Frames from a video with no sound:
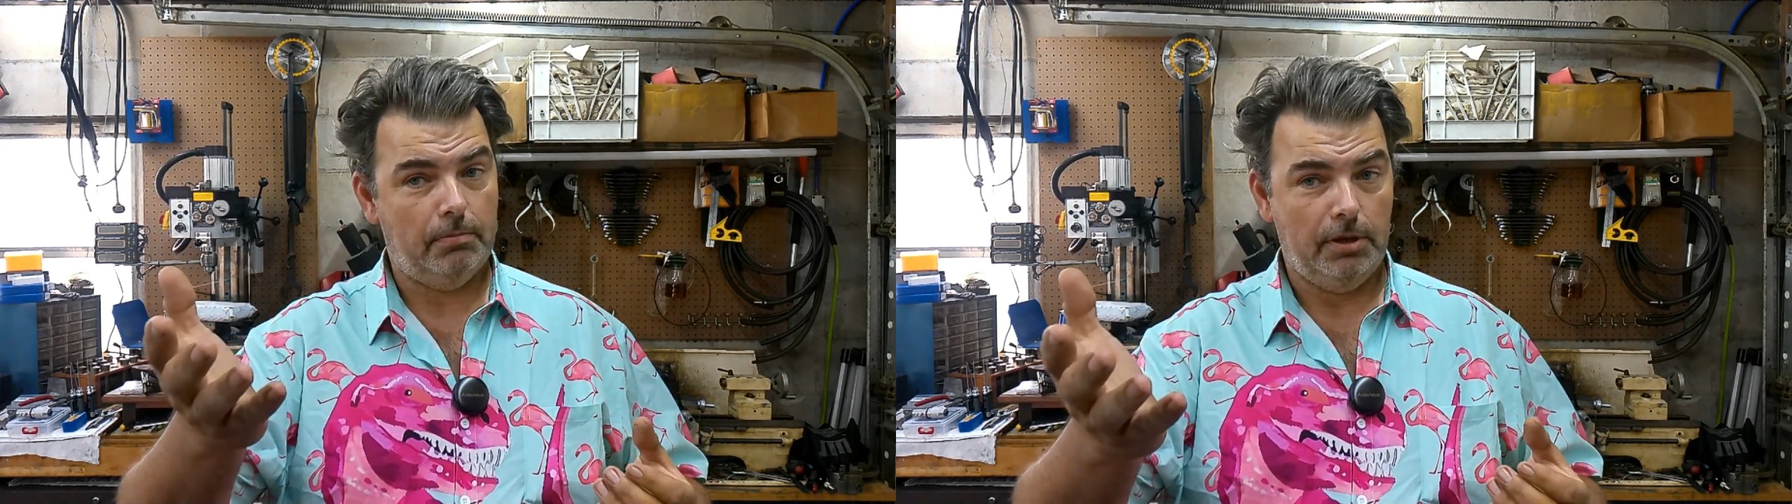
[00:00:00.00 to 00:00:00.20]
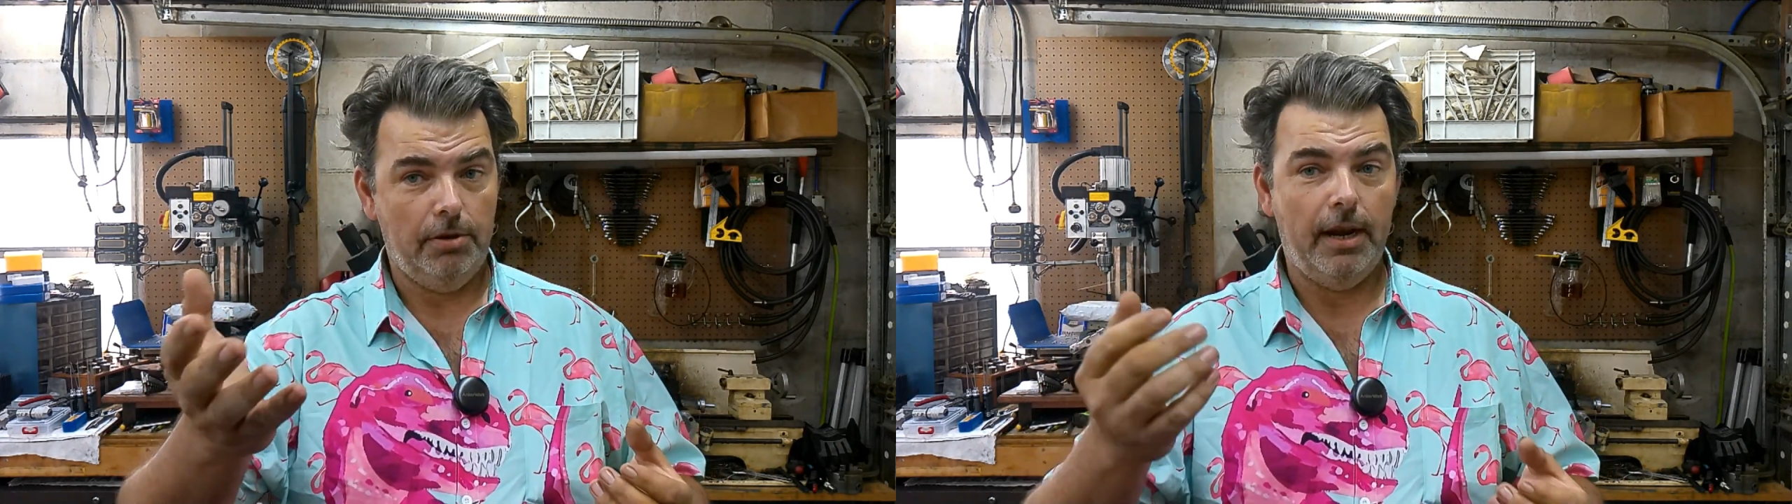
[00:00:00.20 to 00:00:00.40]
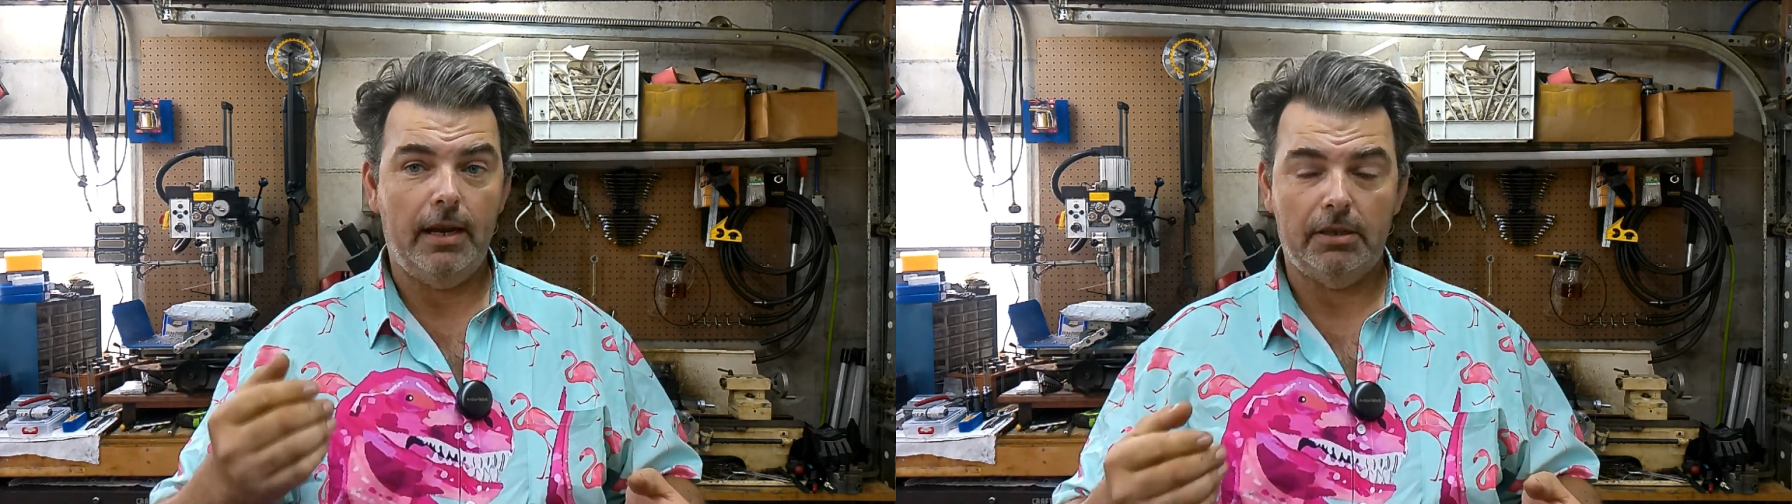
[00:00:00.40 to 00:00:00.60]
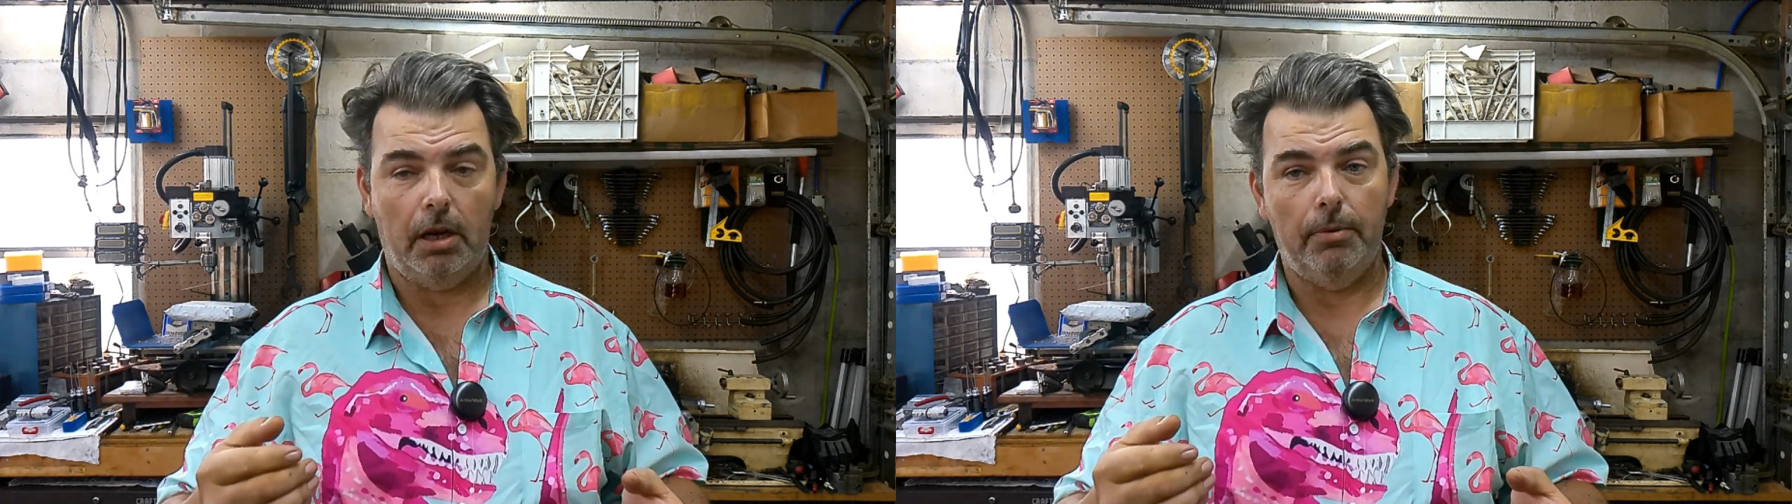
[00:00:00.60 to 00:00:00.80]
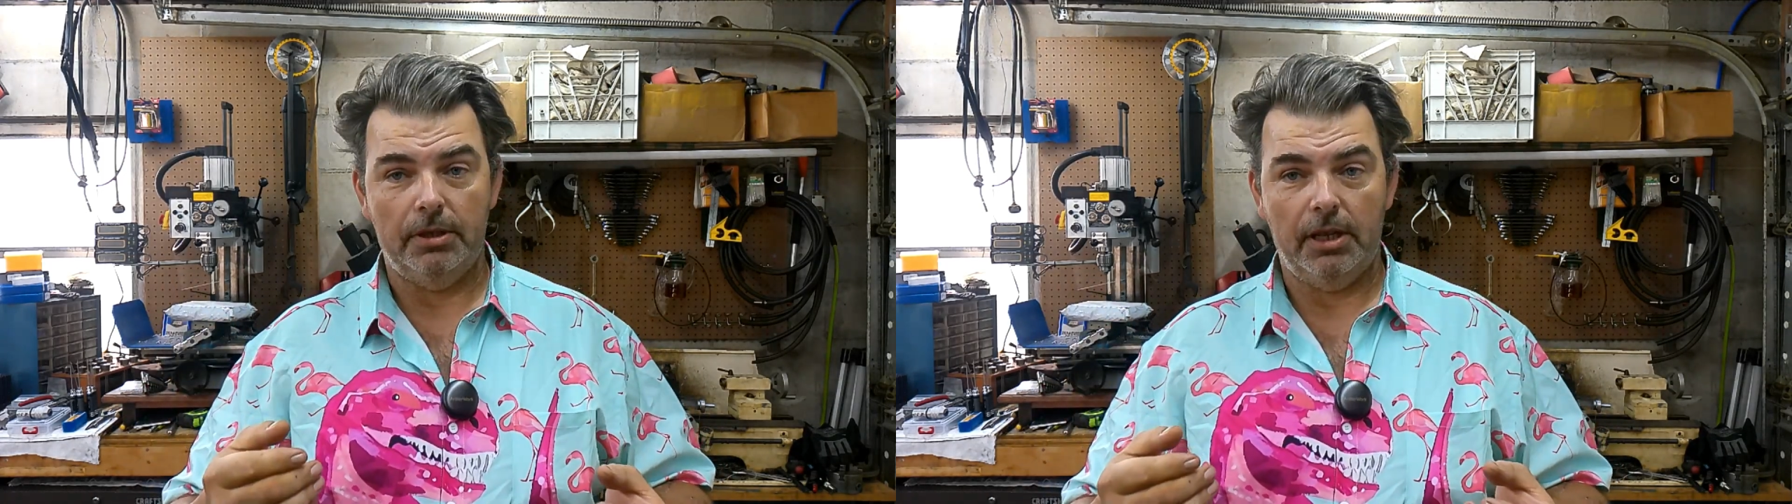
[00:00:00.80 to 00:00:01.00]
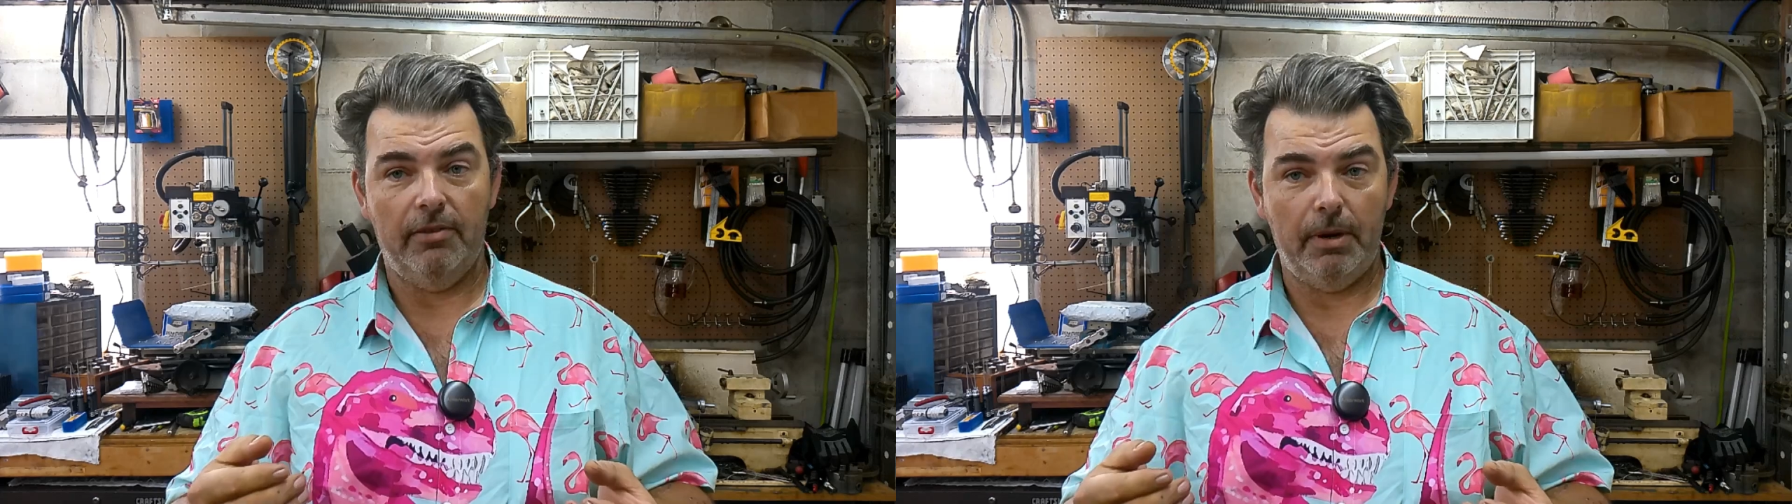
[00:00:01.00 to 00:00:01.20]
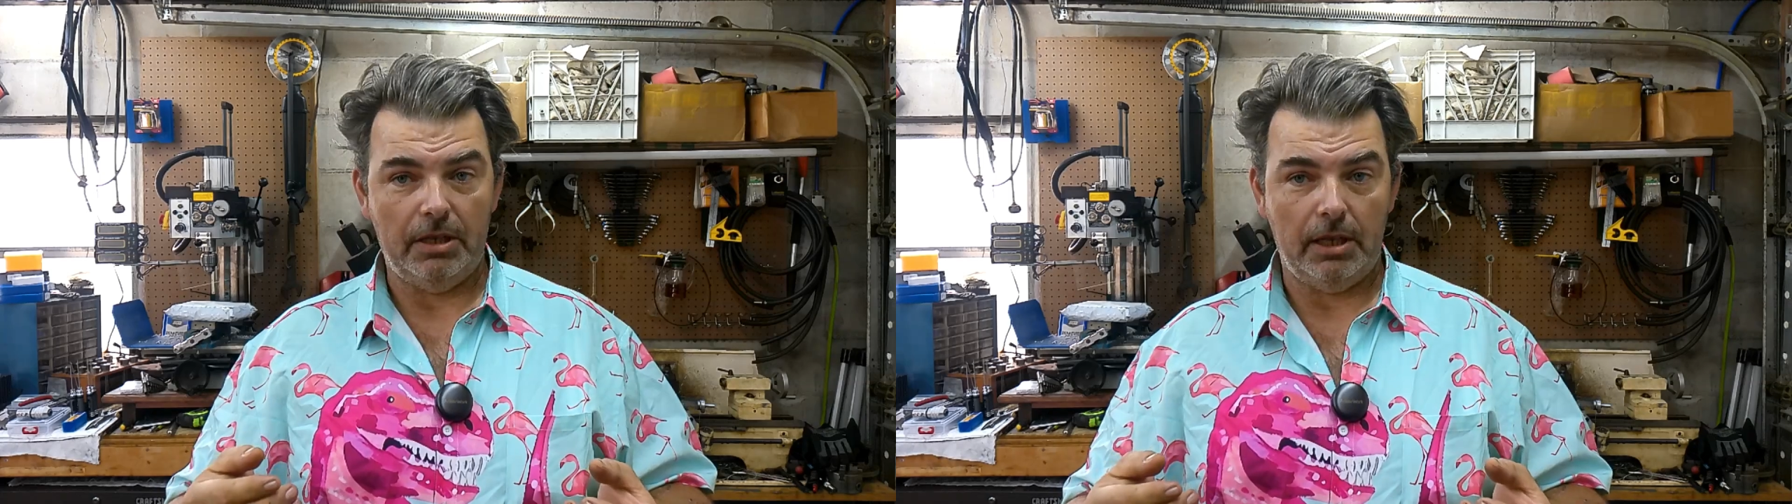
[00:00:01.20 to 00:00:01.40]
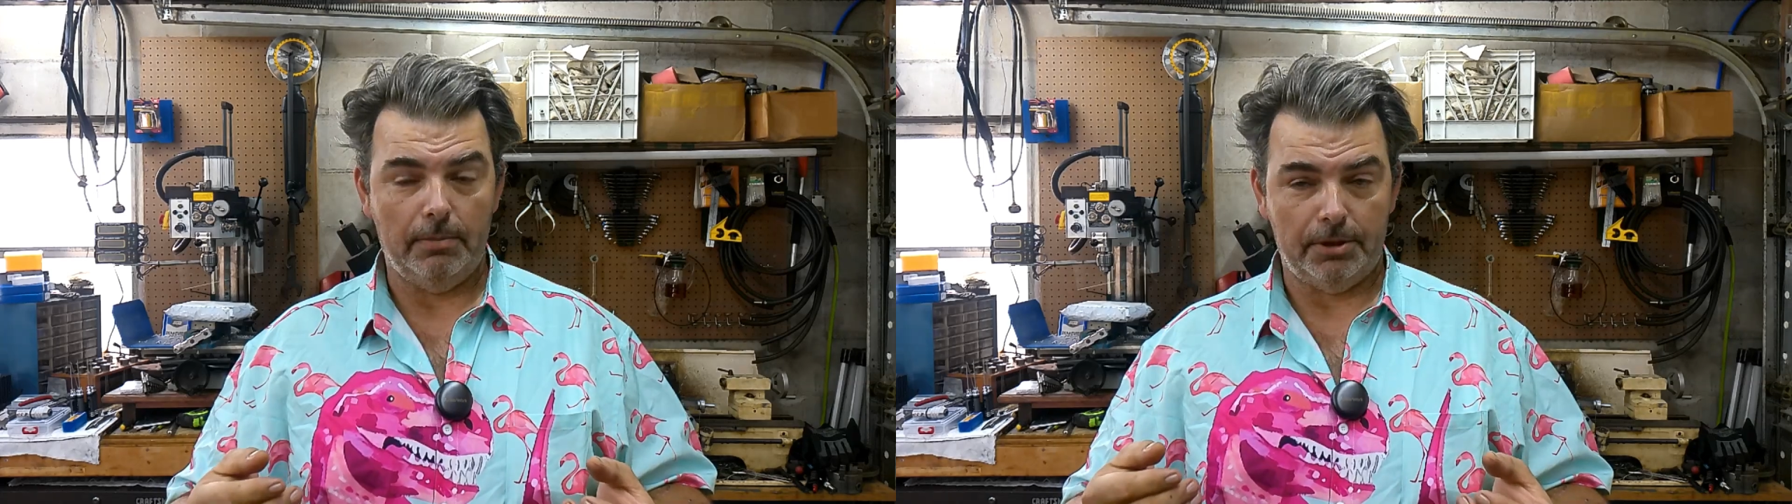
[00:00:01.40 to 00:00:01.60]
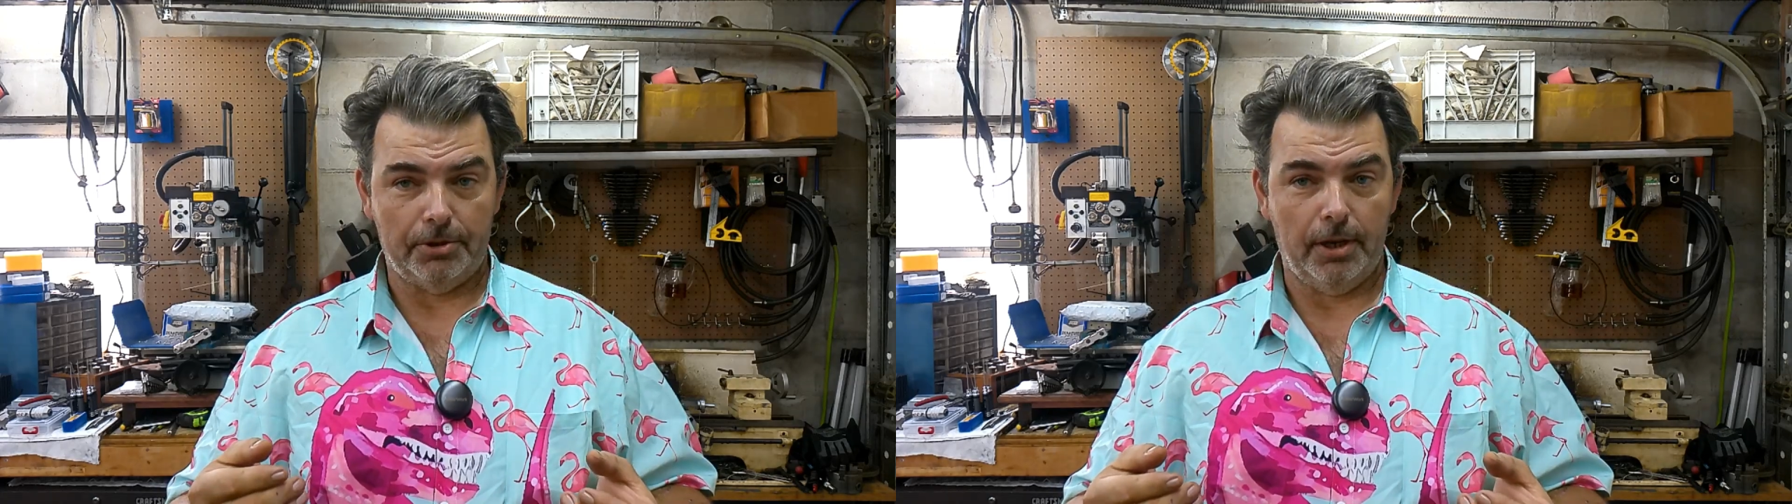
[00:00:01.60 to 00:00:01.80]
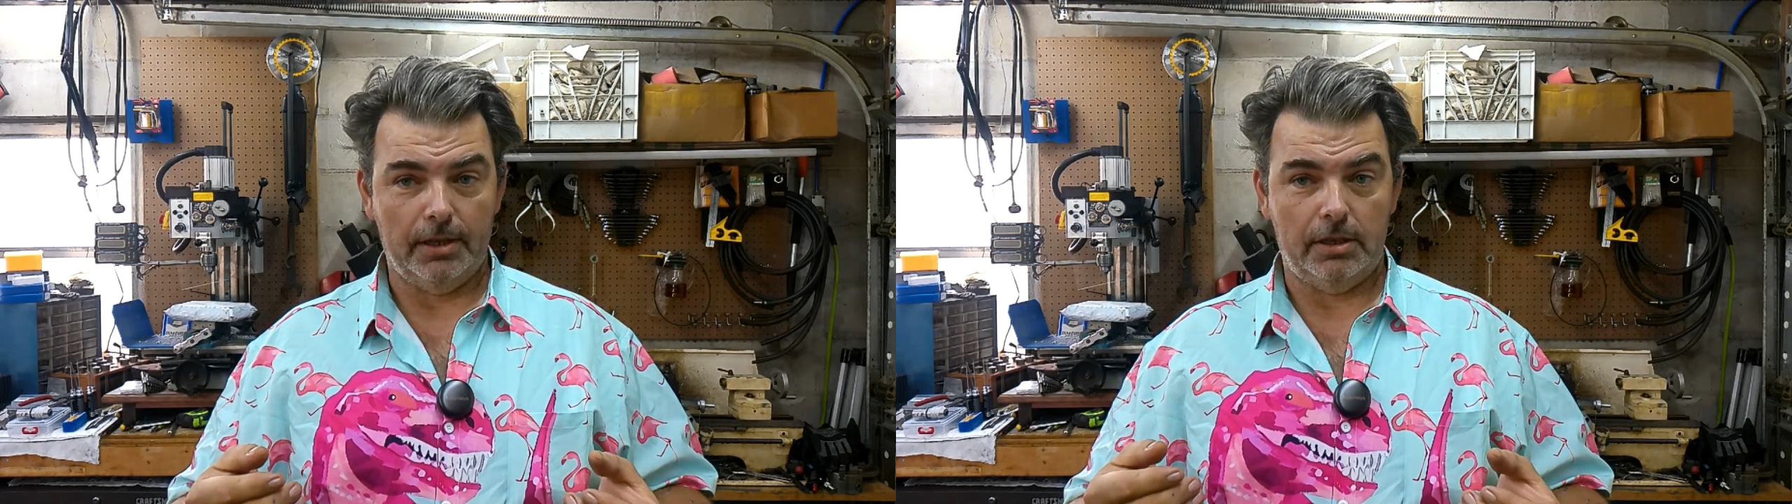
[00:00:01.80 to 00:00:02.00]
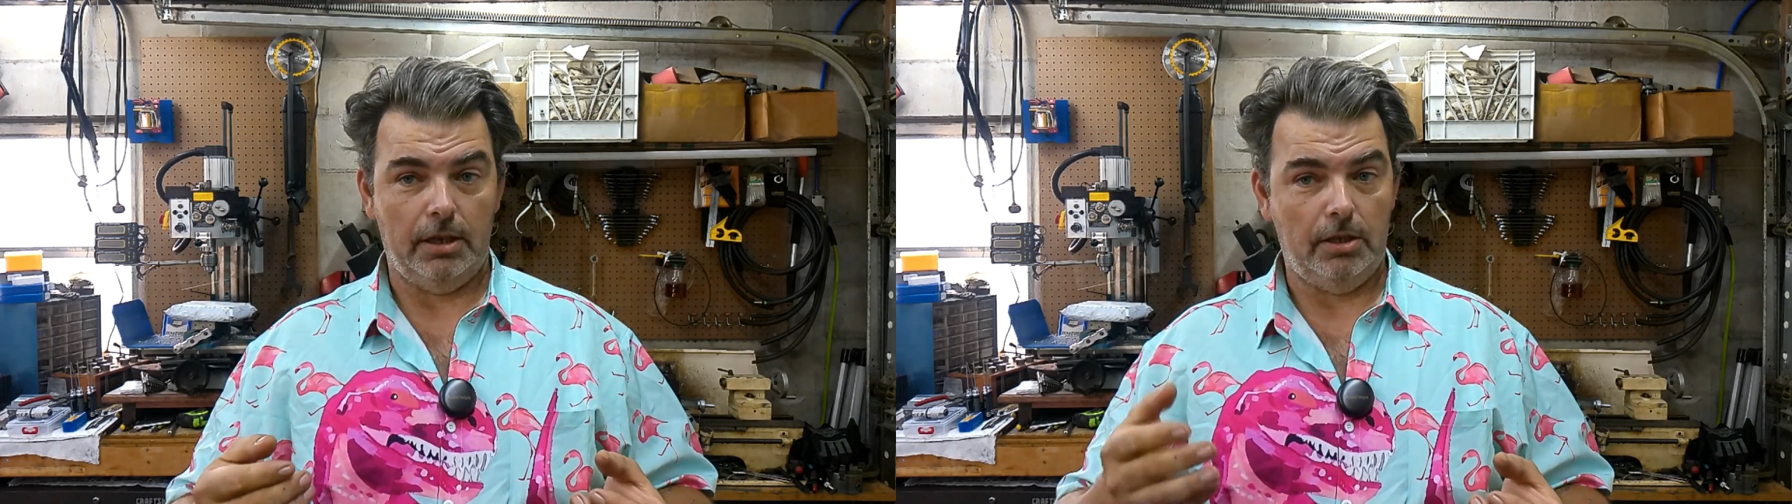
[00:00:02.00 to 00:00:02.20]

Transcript: you guys always give me tips and tricks that